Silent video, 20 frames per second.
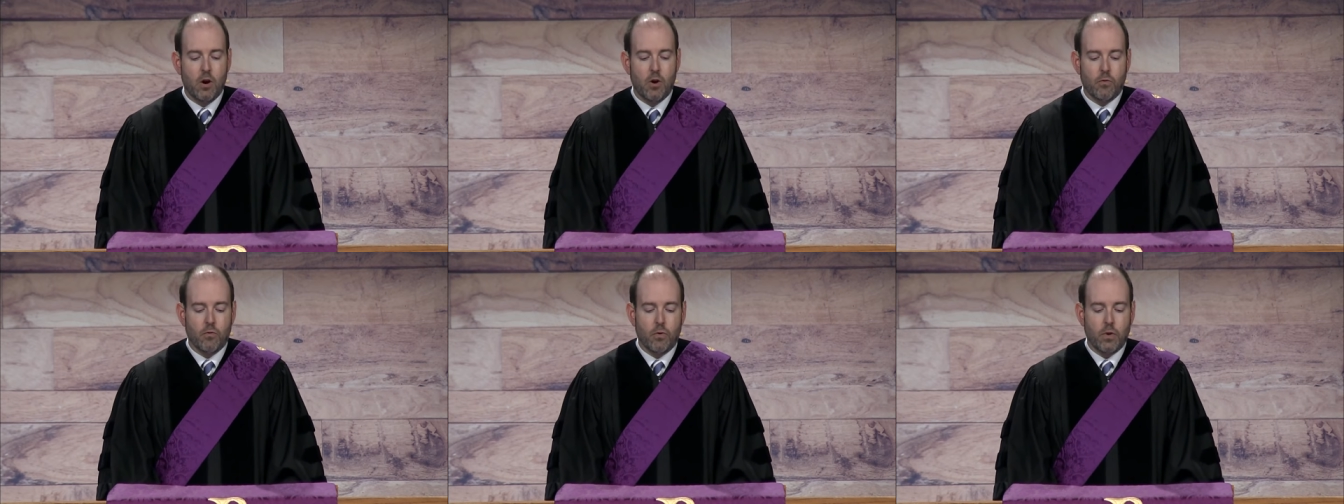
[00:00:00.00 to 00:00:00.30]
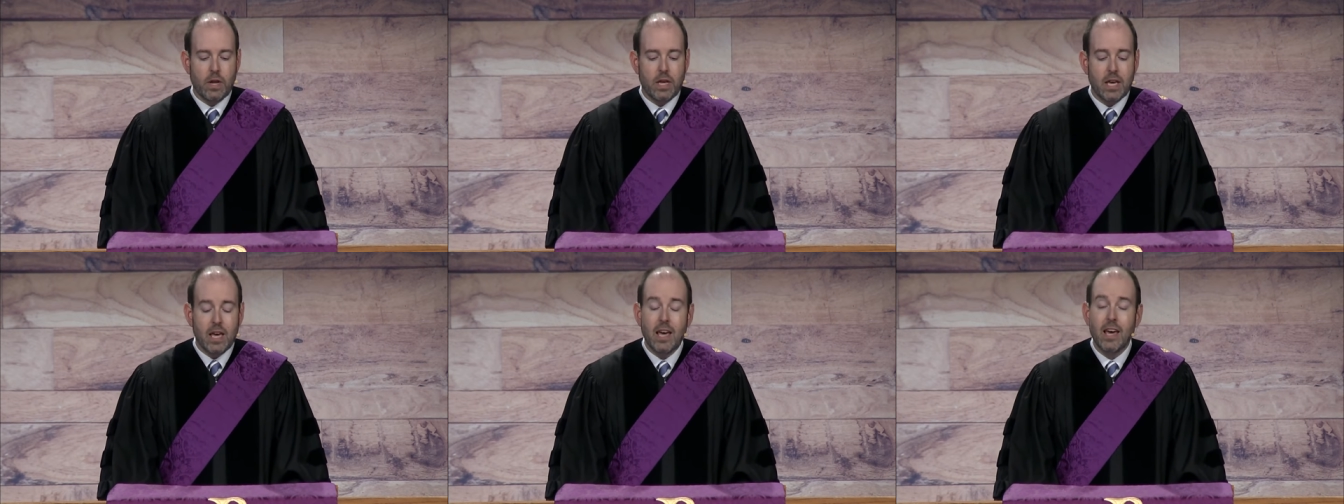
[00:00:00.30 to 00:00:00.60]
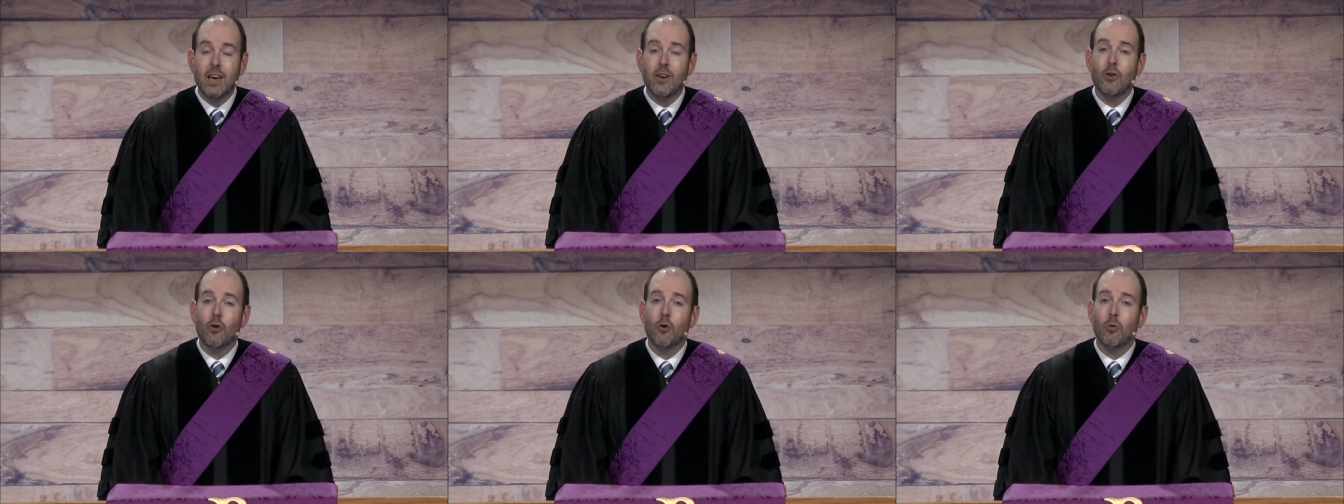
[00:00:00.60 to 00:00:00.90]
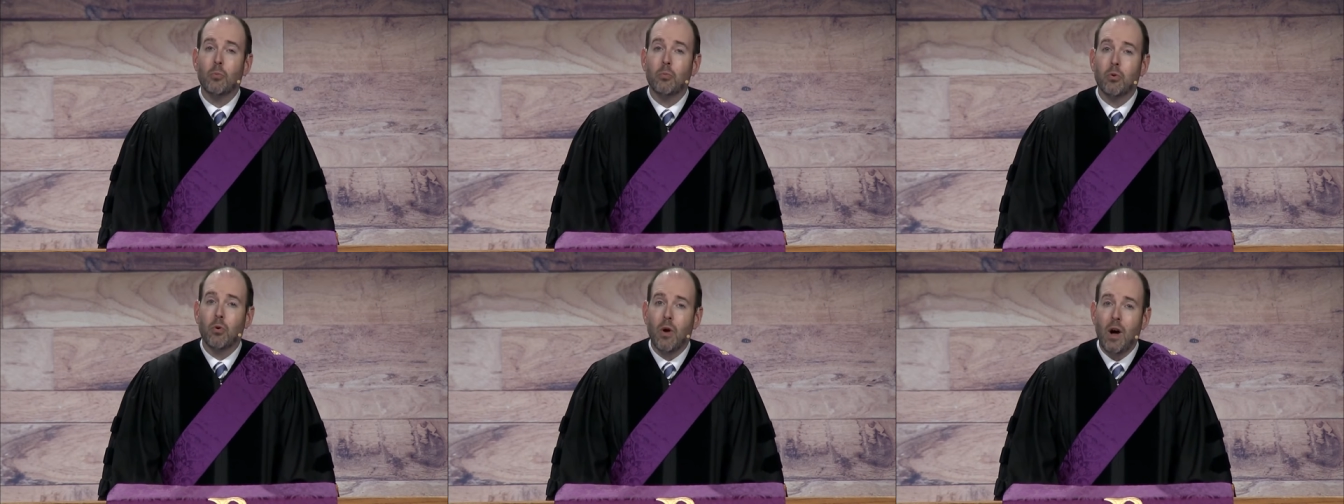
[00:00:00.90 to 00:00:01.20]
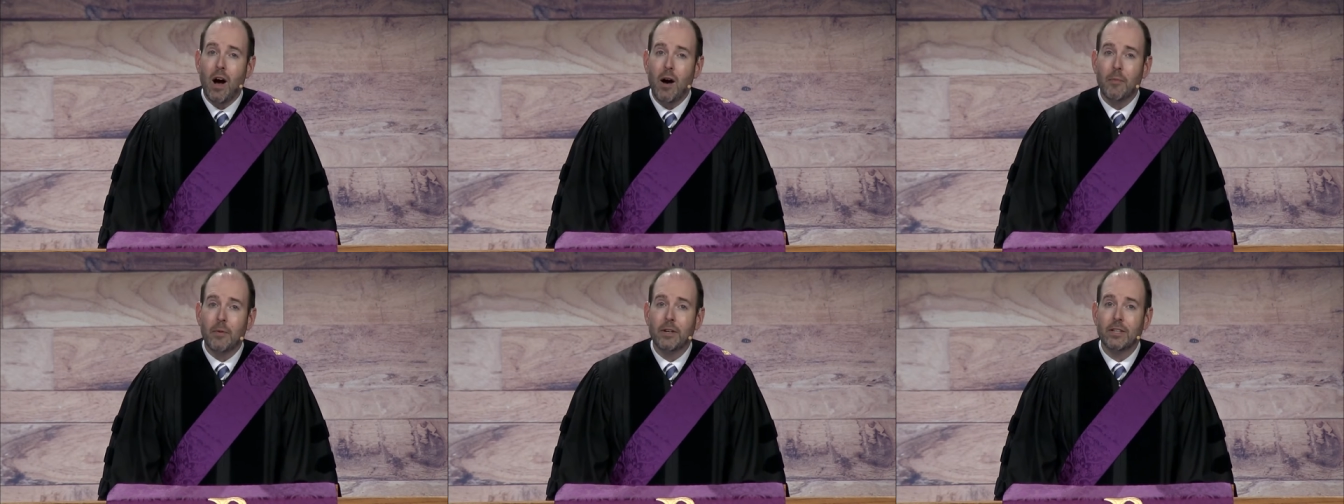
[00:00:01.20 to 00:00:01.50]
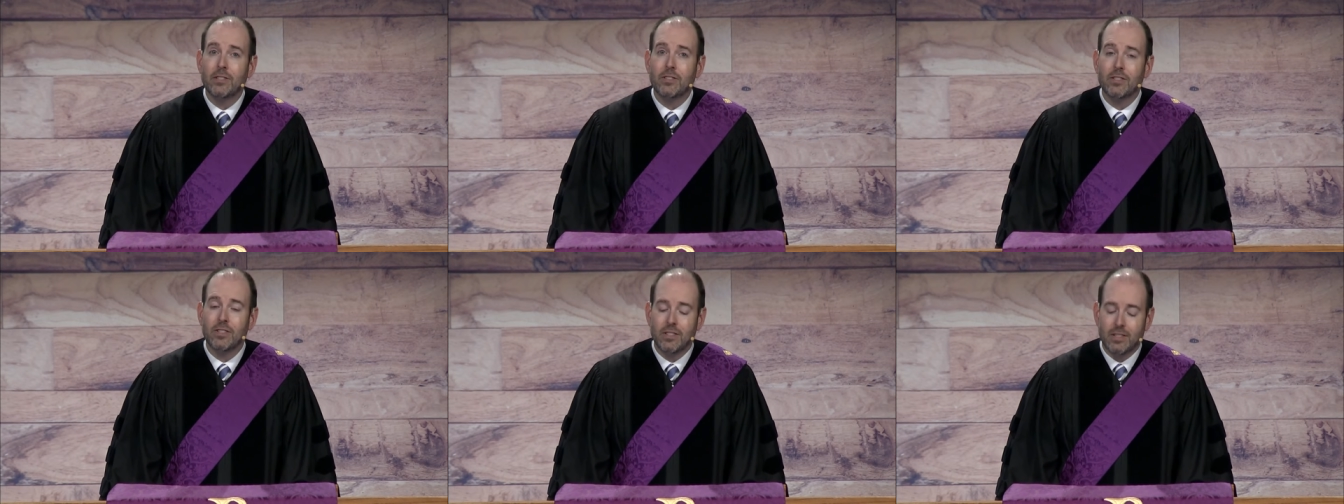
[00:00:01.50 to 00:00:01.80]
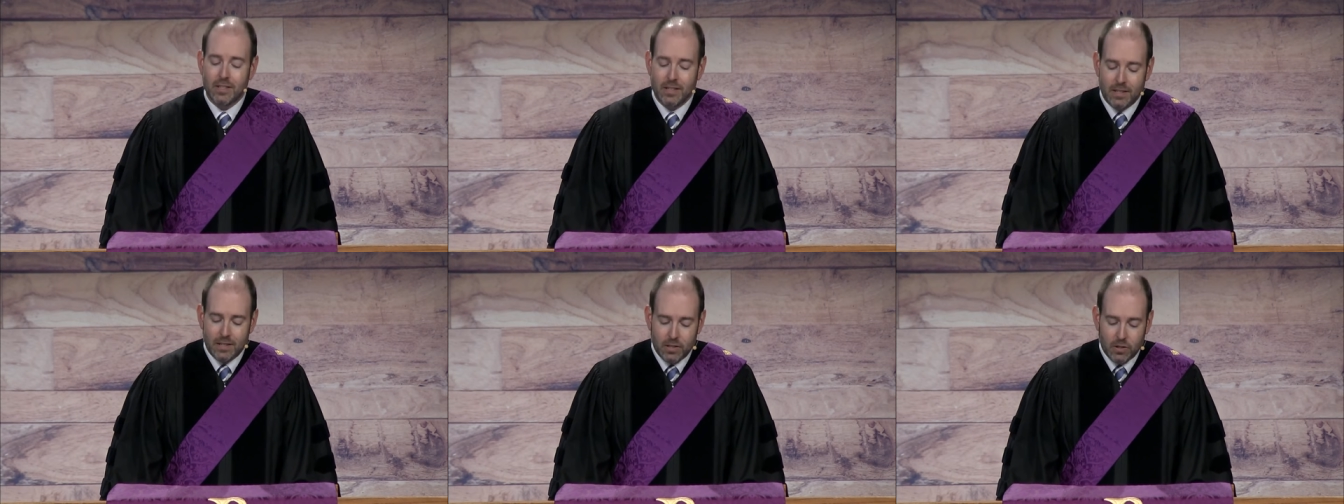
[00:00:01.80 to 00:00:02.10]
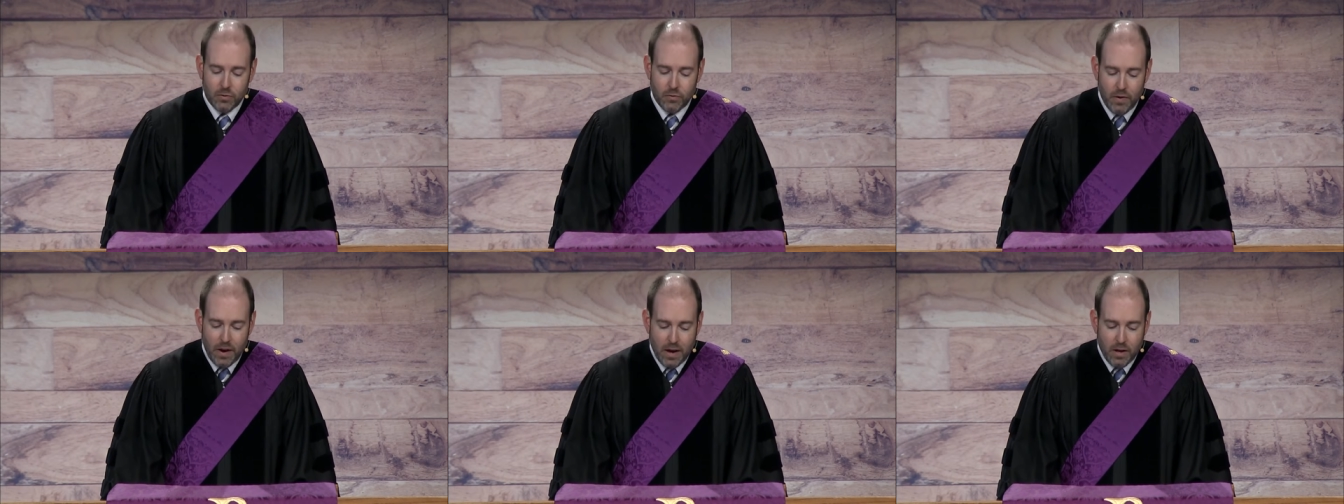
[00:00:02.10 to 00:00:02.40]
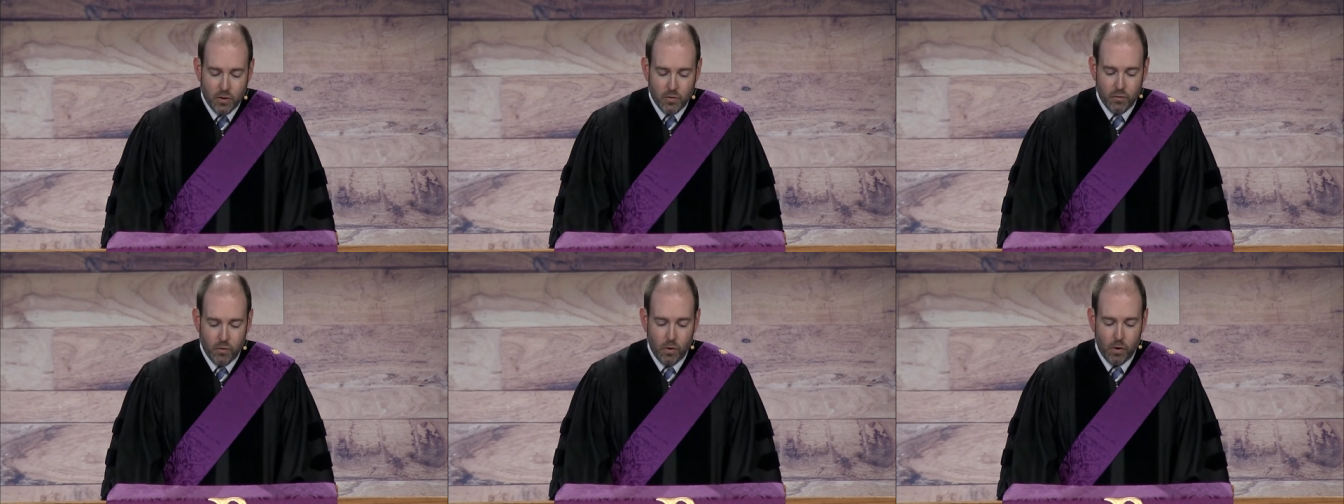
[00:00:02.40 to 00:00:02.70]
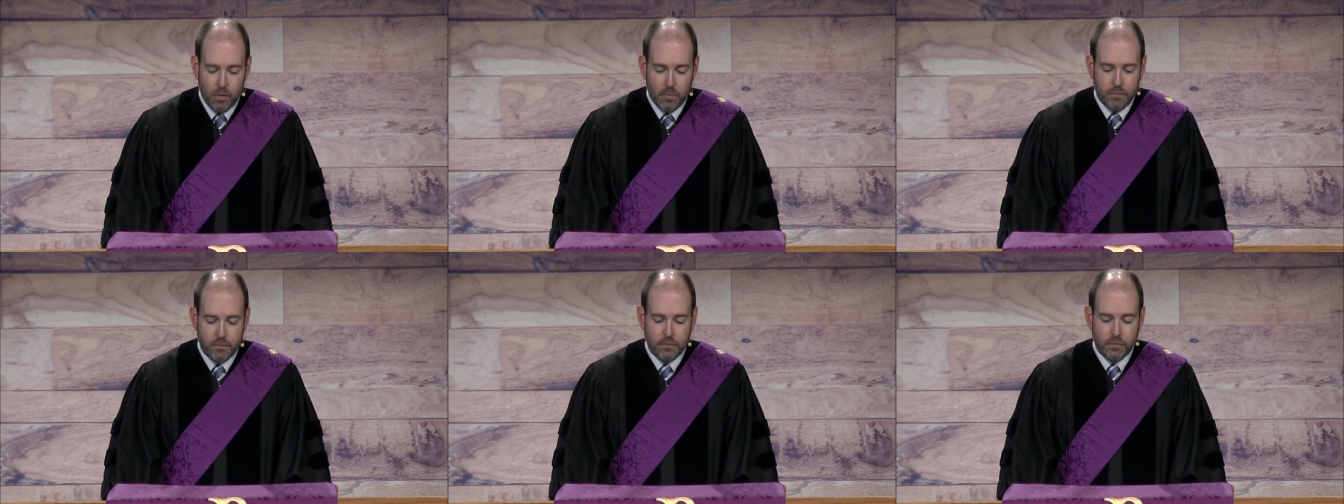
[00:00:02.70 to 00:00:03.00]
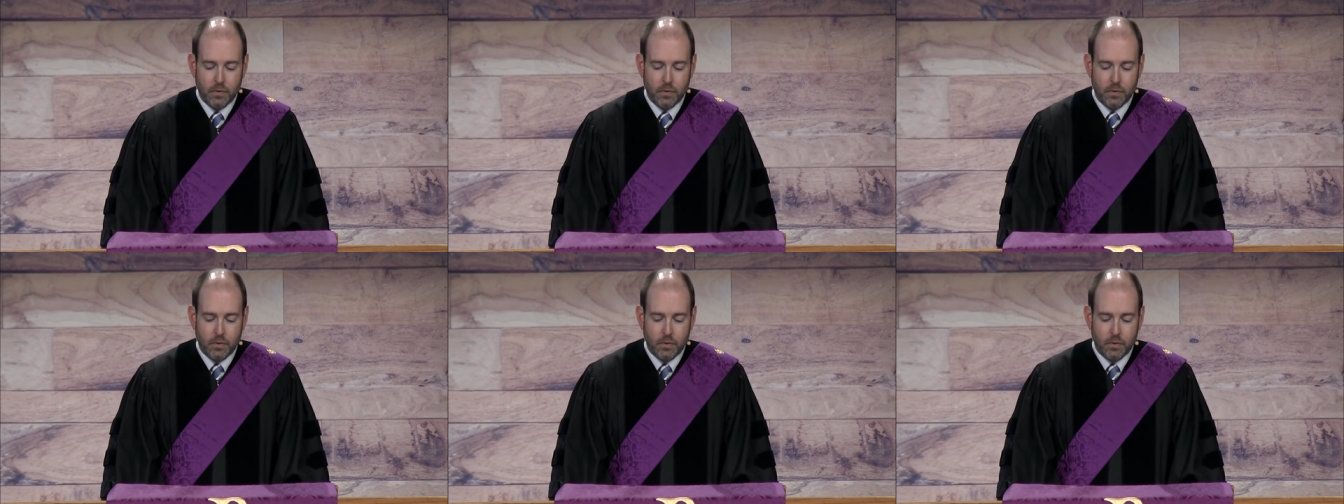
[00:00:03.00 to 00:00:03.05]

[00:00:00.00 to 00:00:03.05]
for he who promised is faithful.